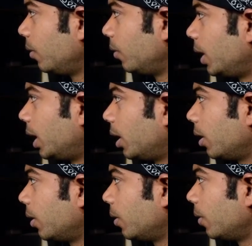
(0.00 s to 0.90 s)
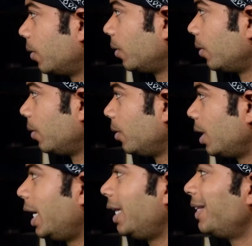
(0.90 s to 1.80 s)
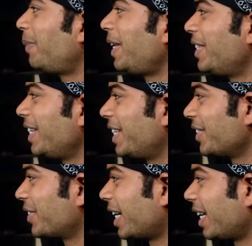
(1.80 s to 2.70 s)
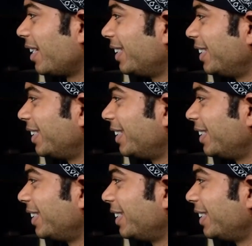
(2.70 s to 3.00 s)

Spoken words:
Wow. And the Benteke style.